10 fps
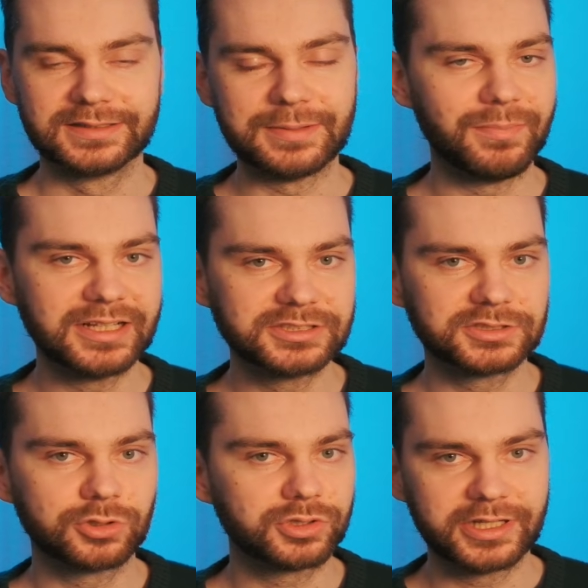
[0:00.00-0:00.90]
they
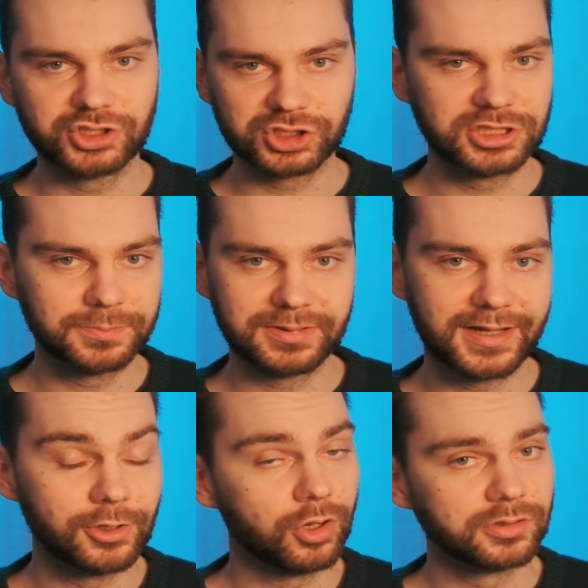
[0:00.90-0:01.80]
might occasionally
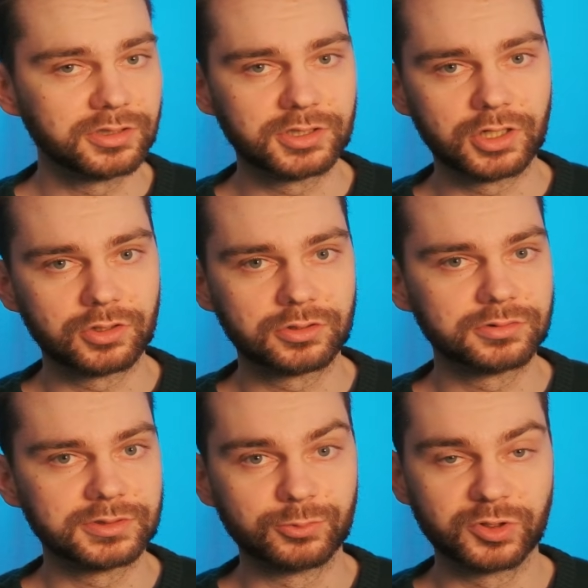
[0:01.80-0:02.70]
play on the
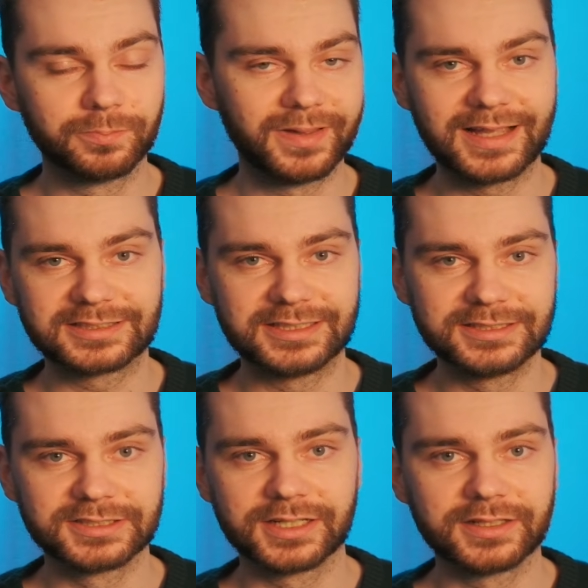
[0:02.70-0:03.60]
go with bad
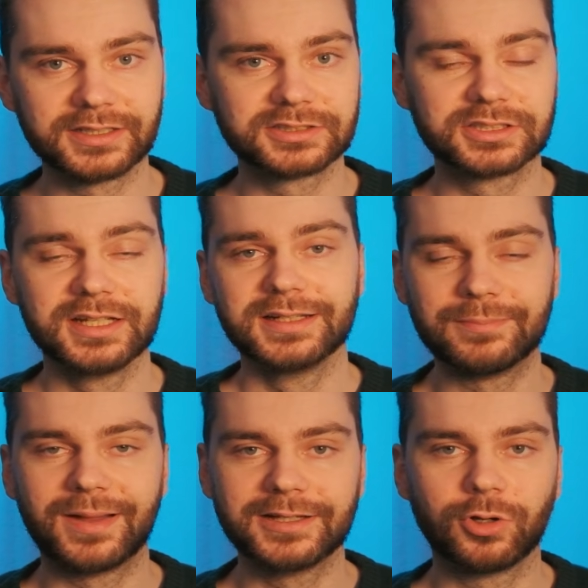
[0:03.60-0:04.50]
internet.
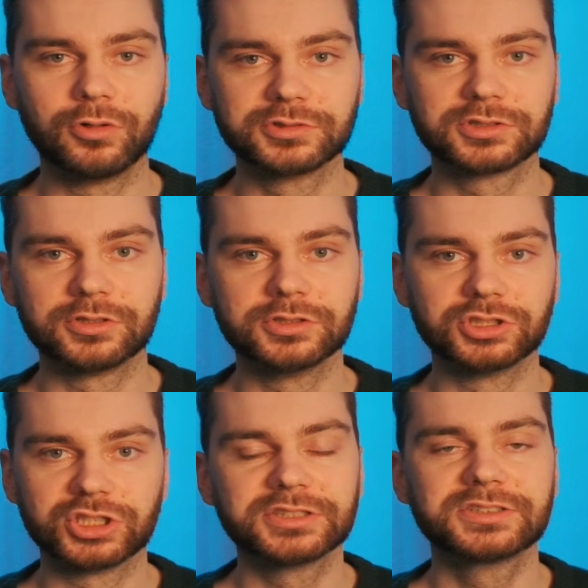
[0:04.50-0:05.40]
They might also
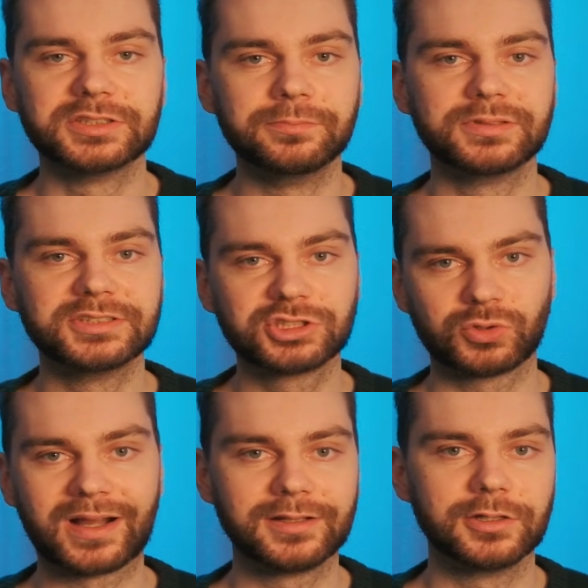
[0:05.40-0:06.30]
just simply
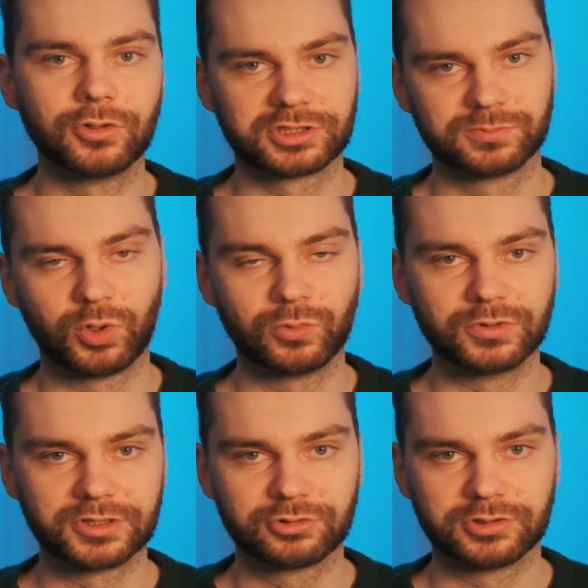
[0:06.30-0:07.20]
struggle a lot more
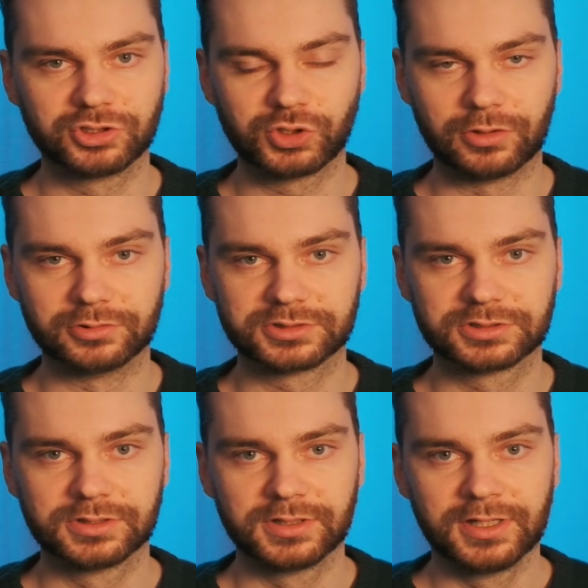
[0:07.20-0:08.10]
with the
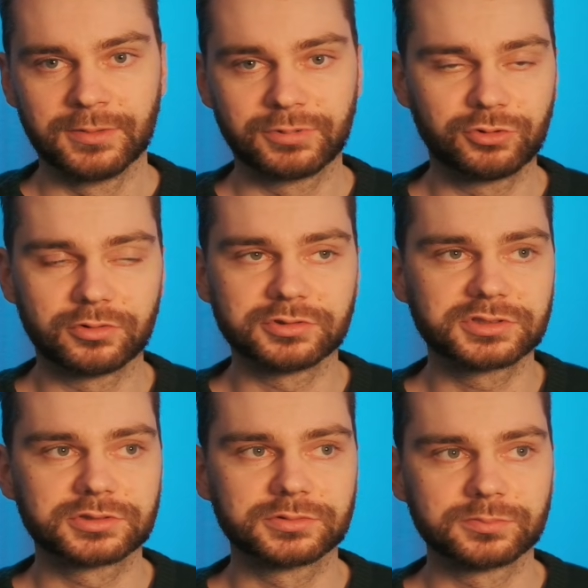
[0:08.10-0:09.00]
controls.
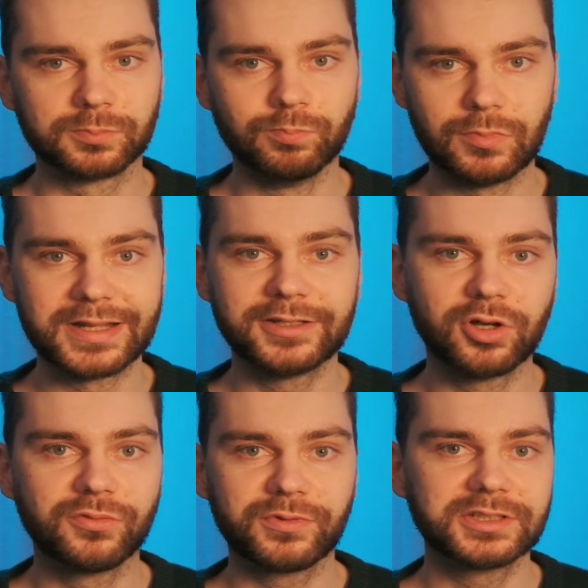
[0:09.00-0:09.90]
Because
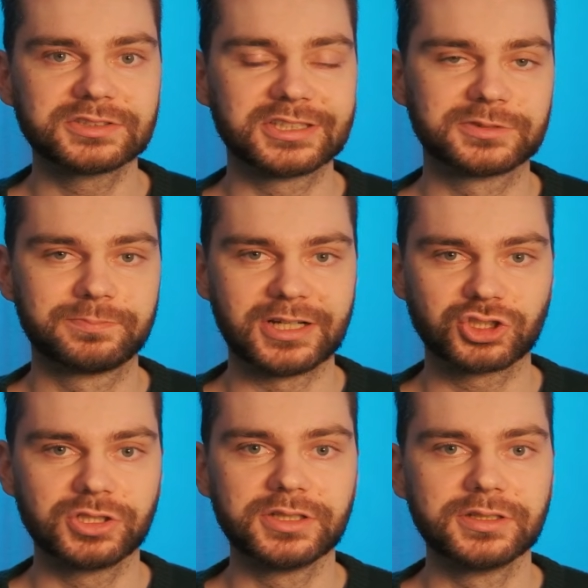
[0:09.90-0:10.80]
many of us,
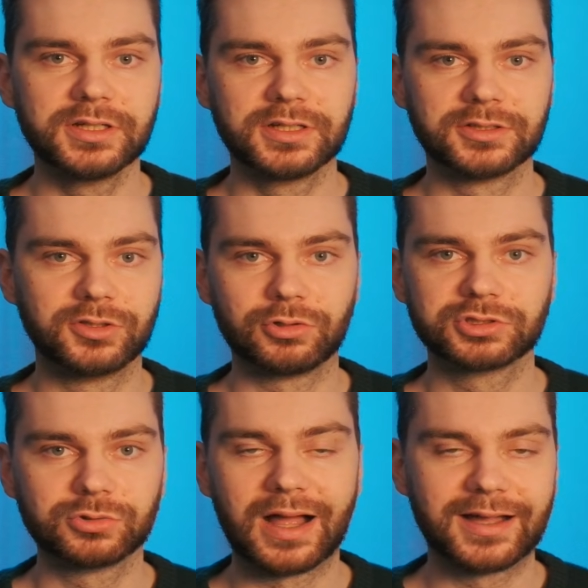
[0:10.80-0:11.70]
especially
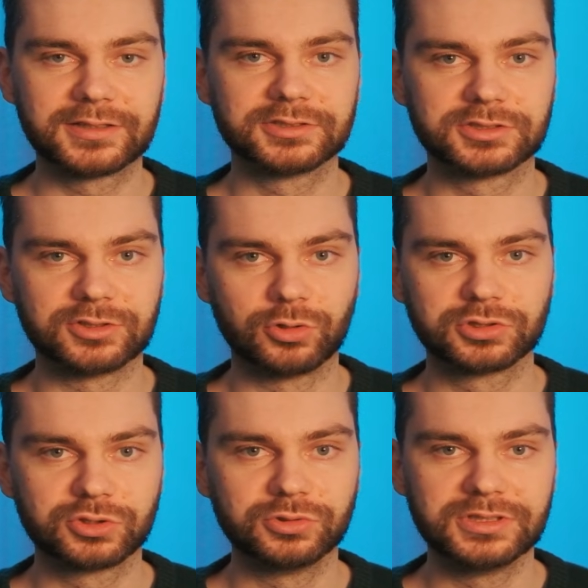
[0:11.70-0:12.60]
those who aren't
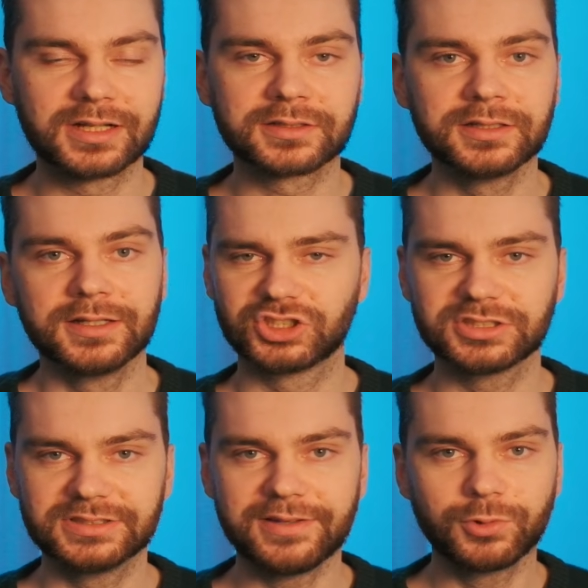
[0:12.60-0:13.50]
all too young,
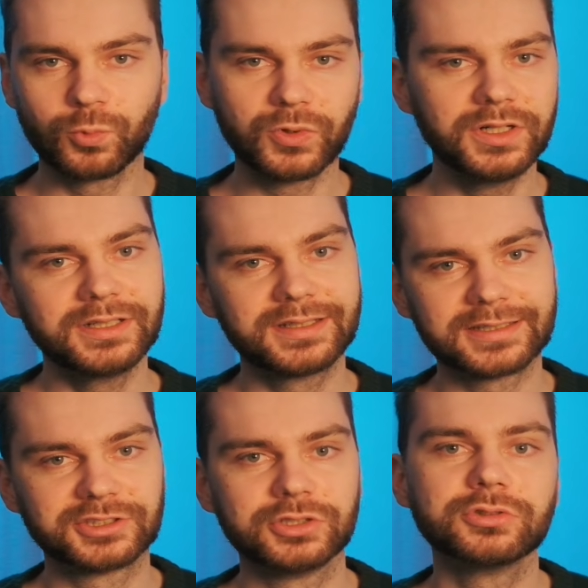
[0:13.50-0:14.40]
just never really
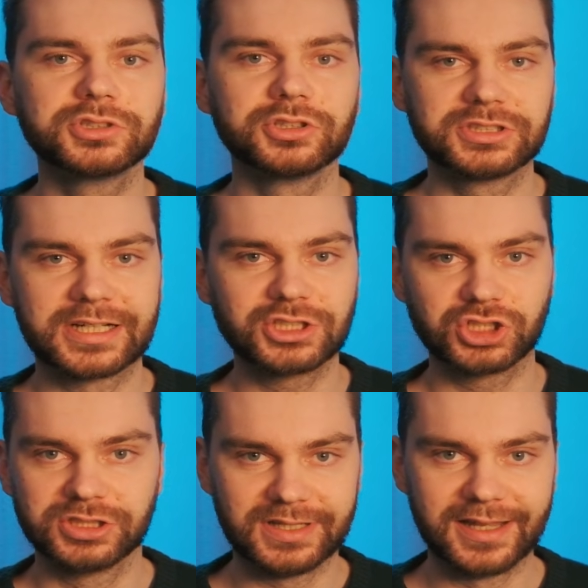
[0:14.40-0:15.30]
got used to
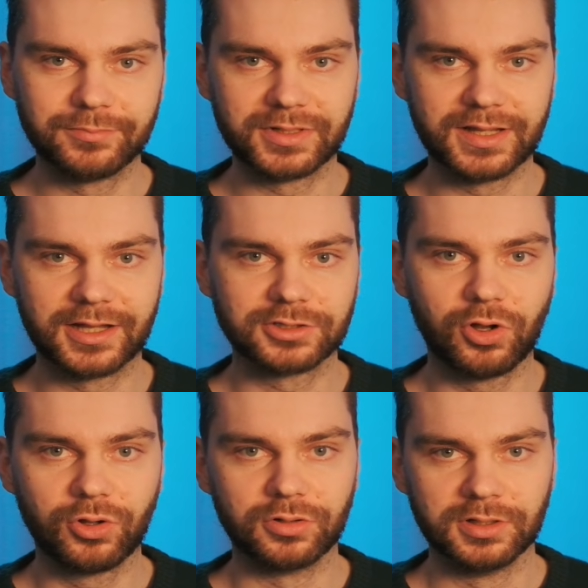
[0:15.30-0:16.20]
touch gaming at
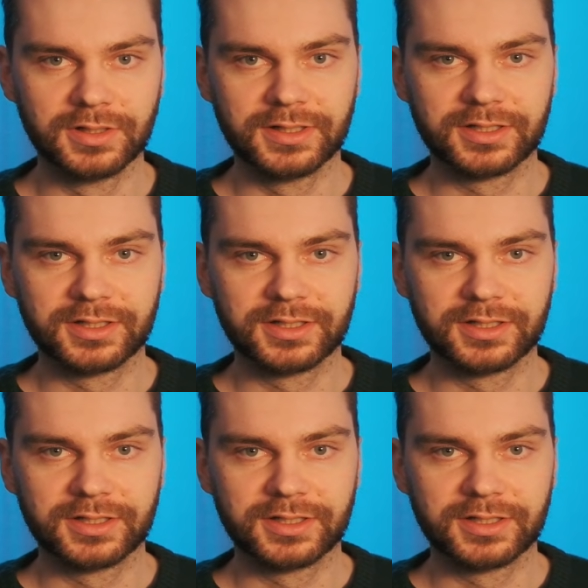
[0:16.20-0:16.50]
all.